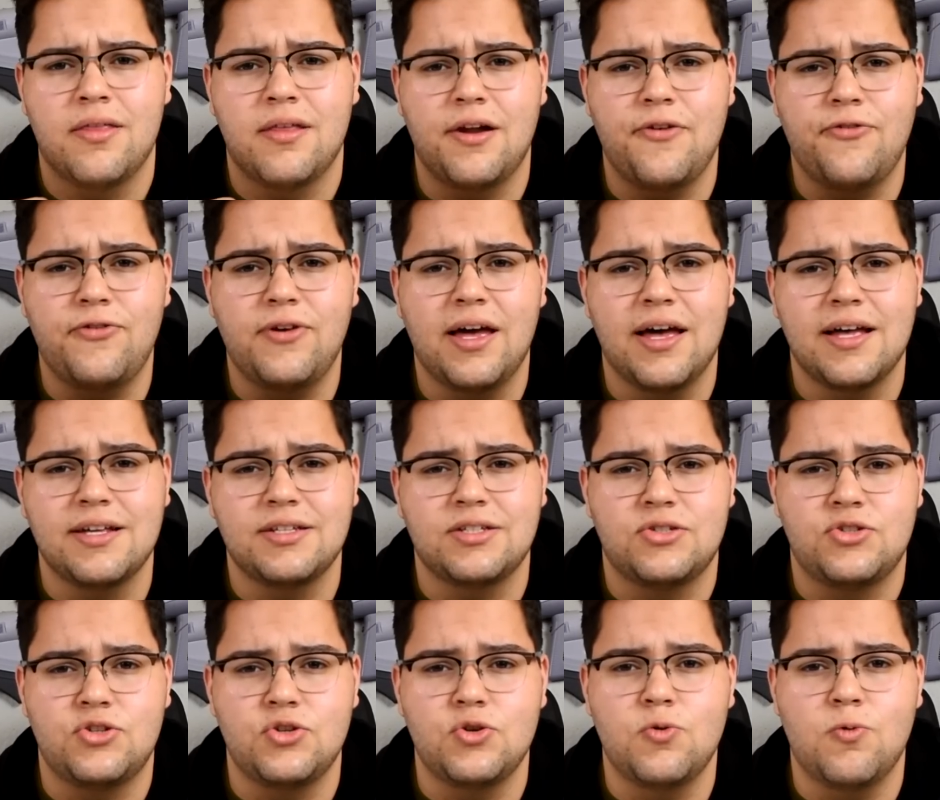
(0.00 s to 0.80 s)
that if you
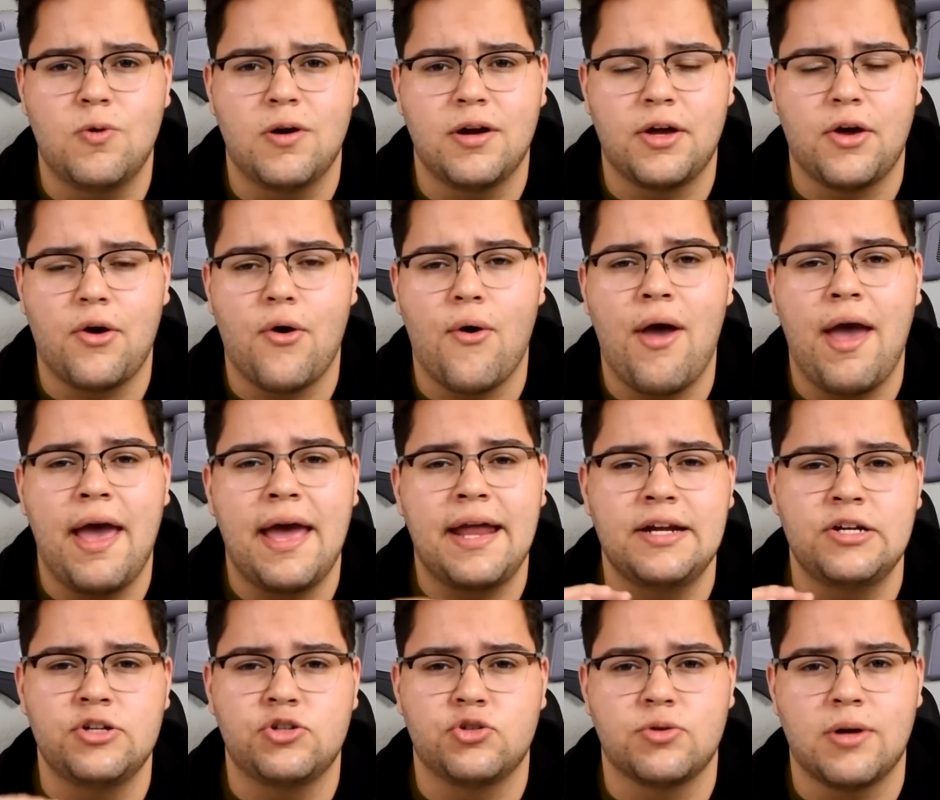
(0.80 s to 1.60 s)
guys do want to go
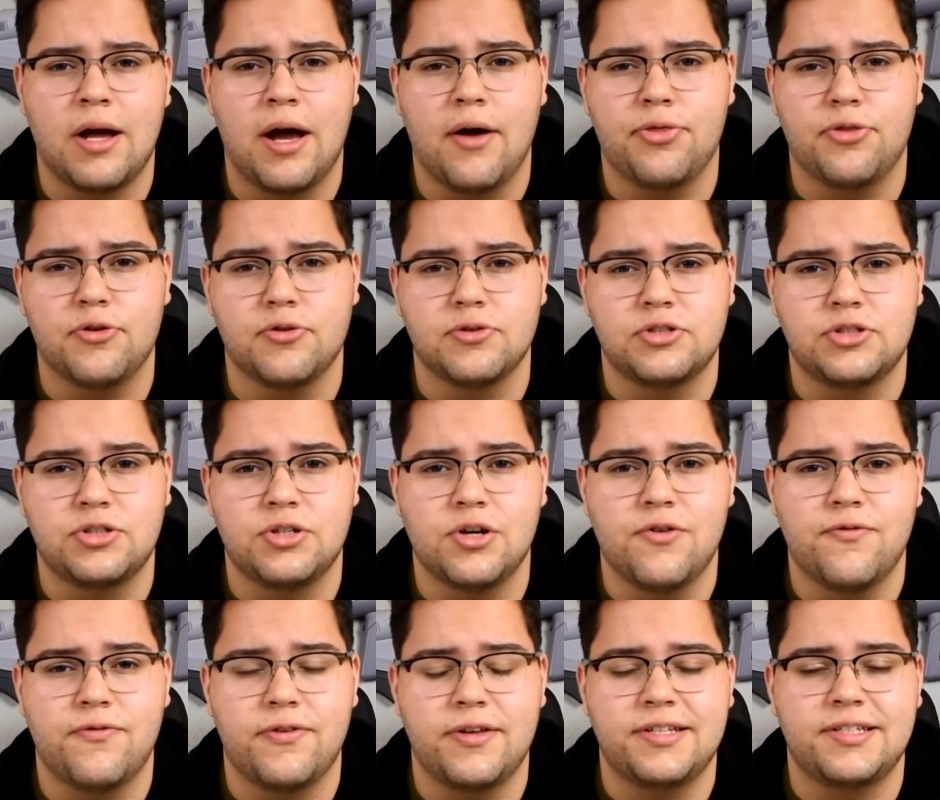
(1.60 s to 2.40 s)
ahead and try out their
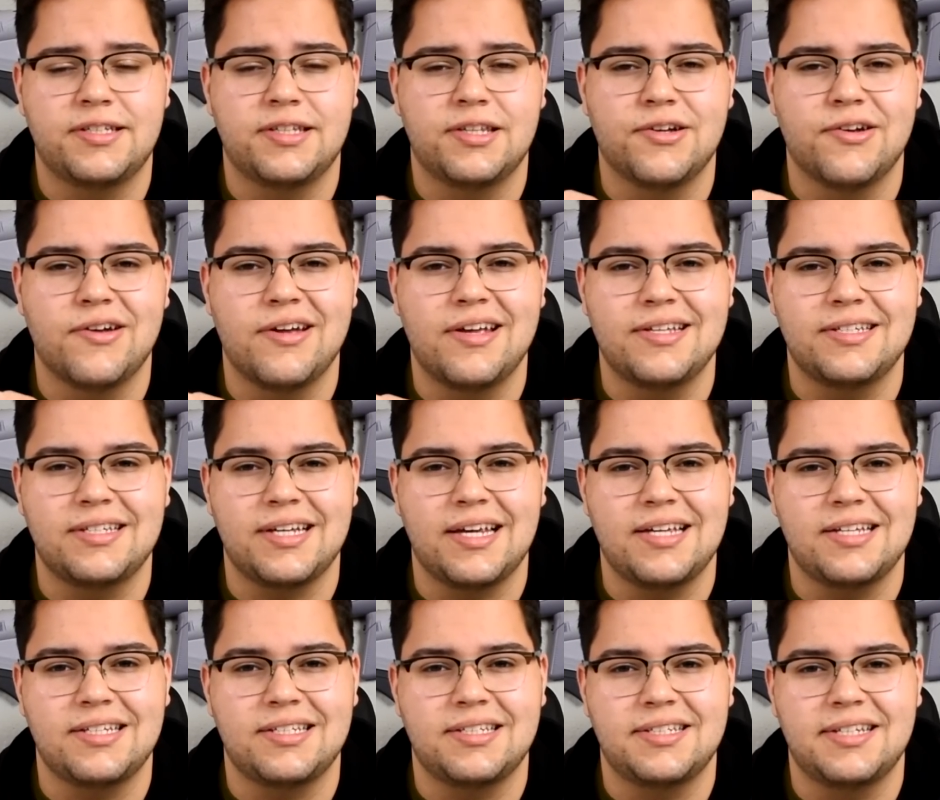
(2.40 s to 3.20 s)
service, there is
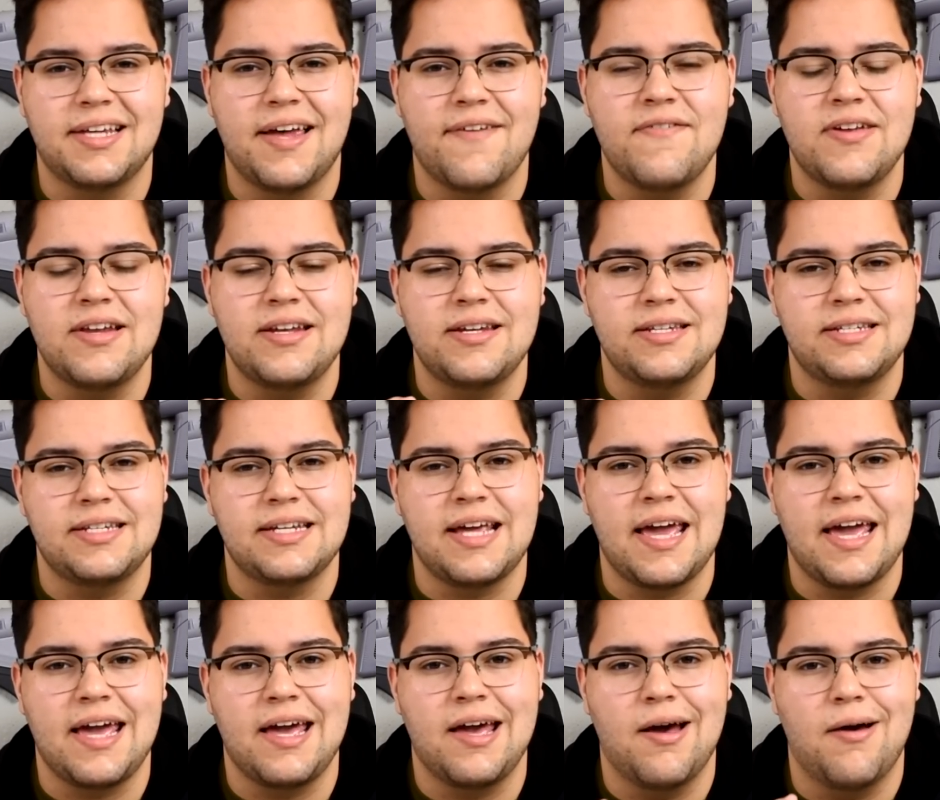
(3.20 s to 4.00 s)
a
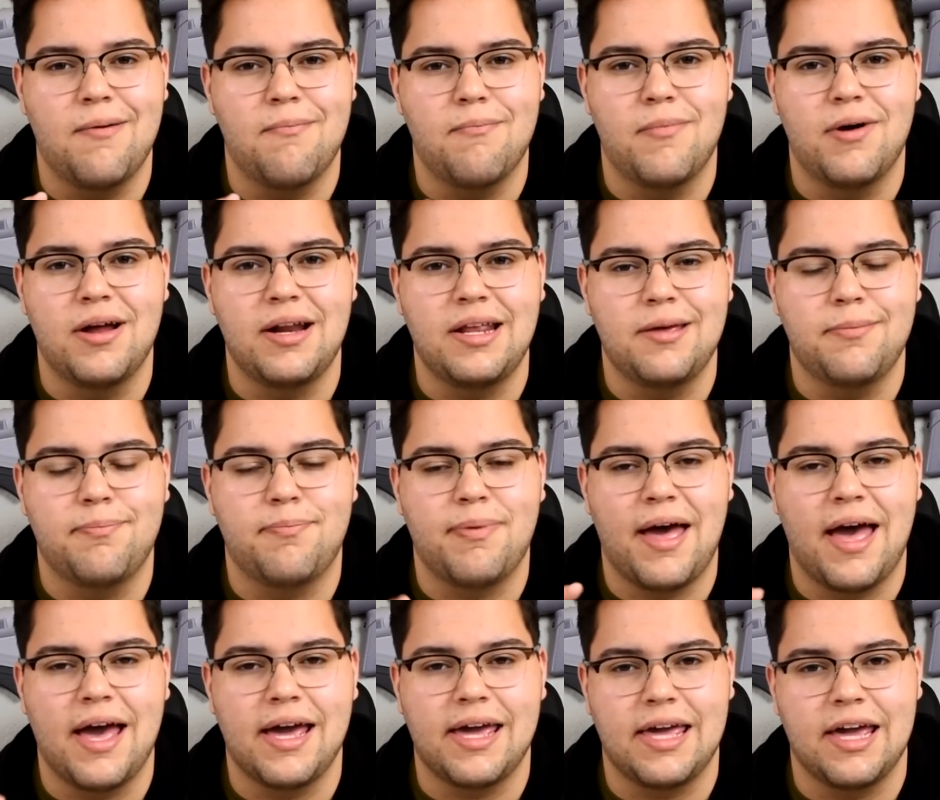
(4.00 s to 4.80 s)
7-day
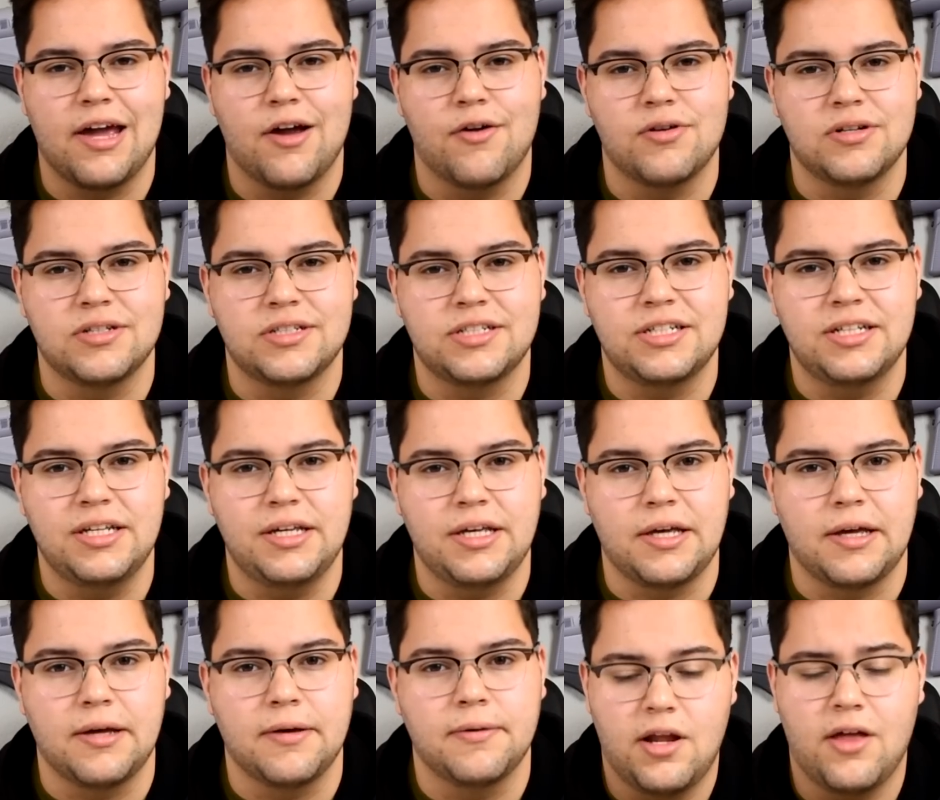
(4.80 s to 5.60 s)
money-back
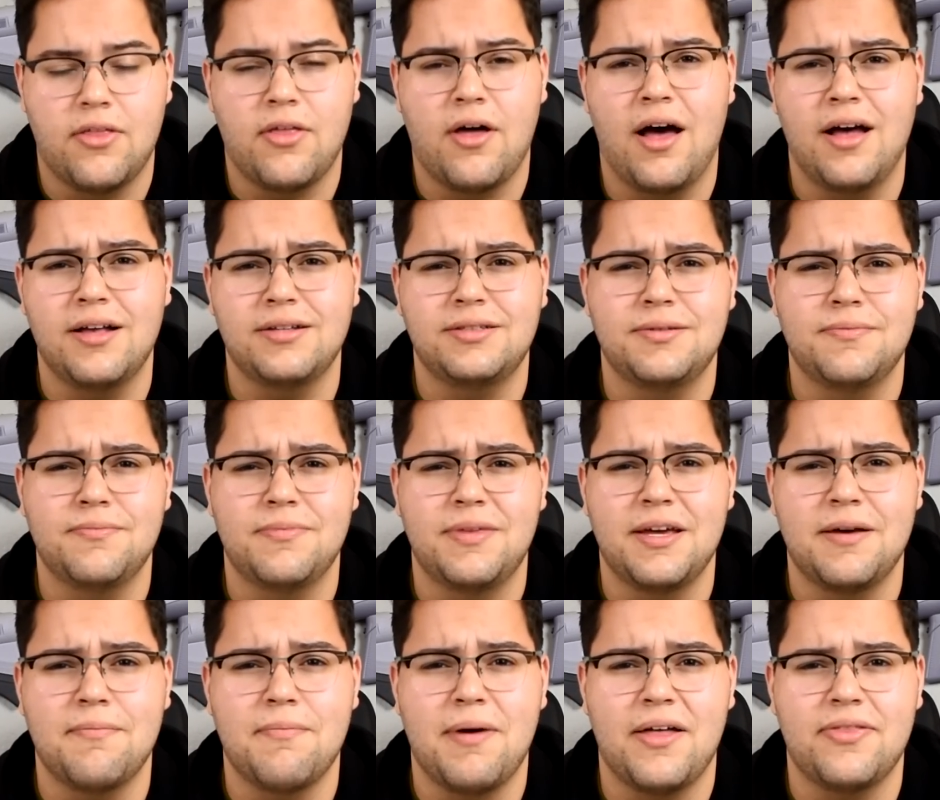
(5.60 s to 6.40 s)
guarantee. Now the awesome
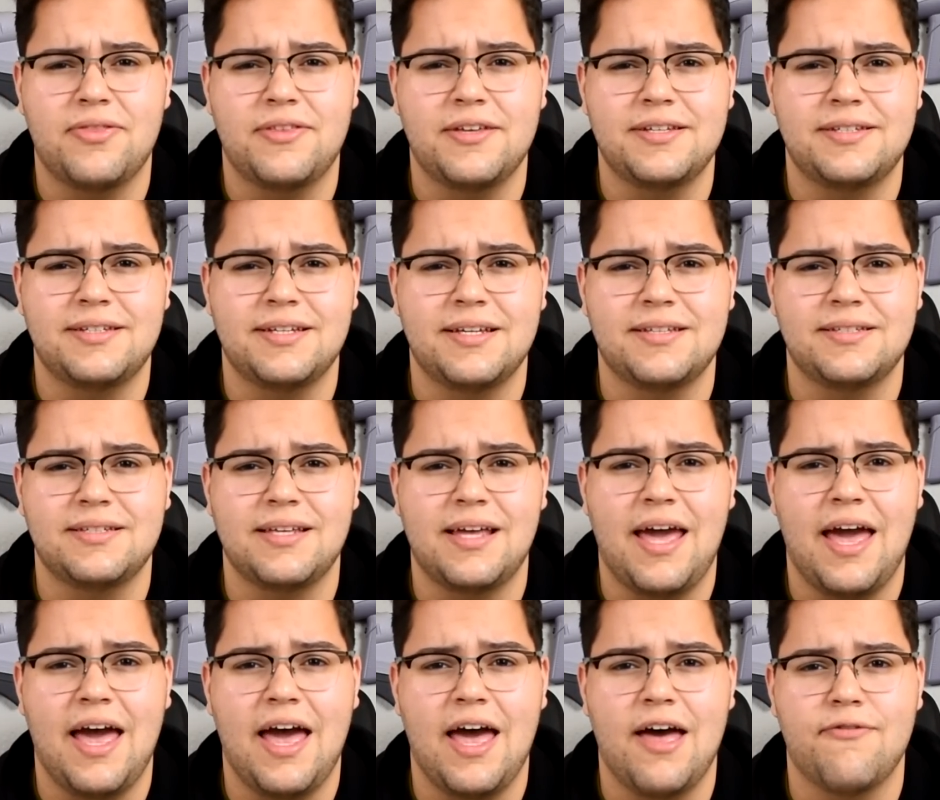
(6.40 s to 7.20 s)
thing about this is
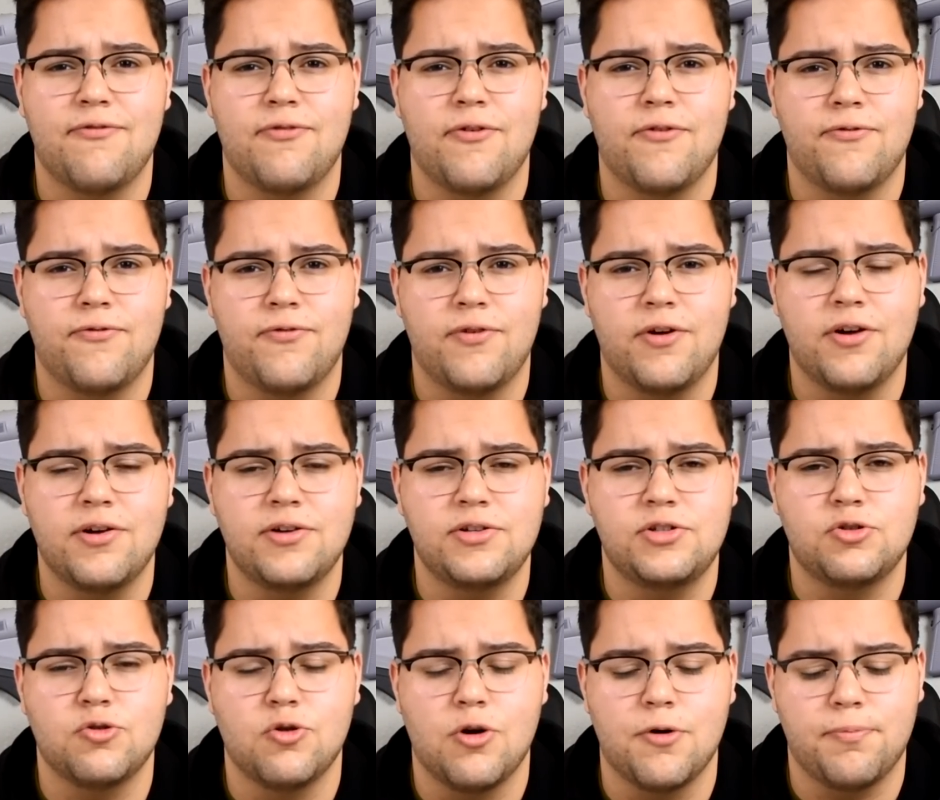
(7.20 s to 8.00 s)
they have
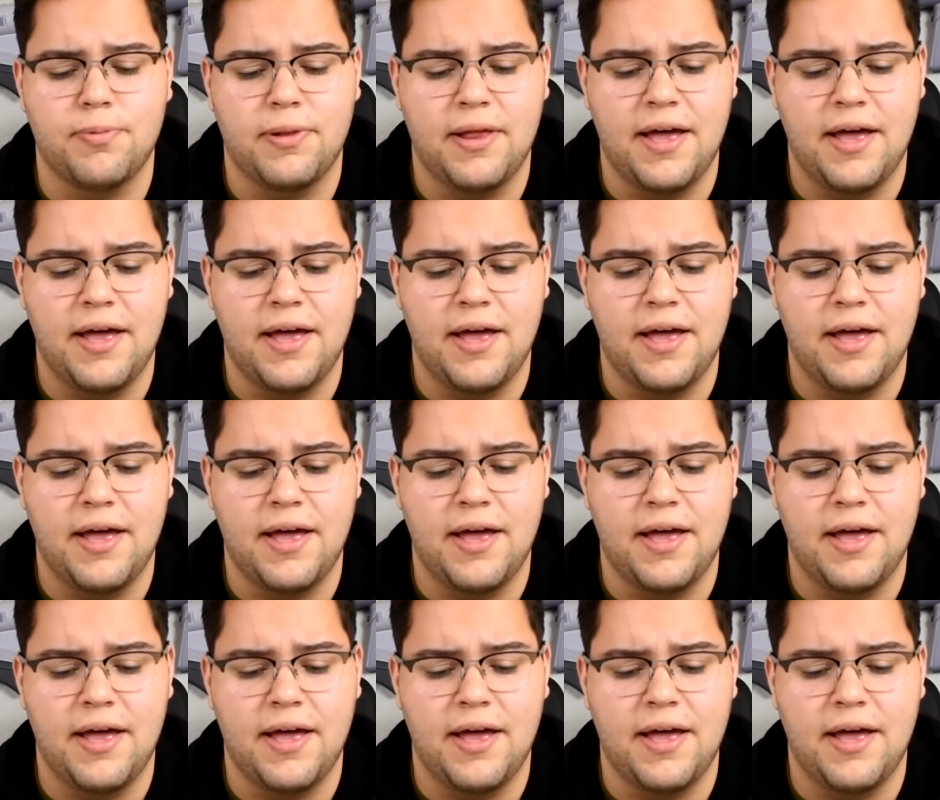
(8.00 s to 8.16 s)
very short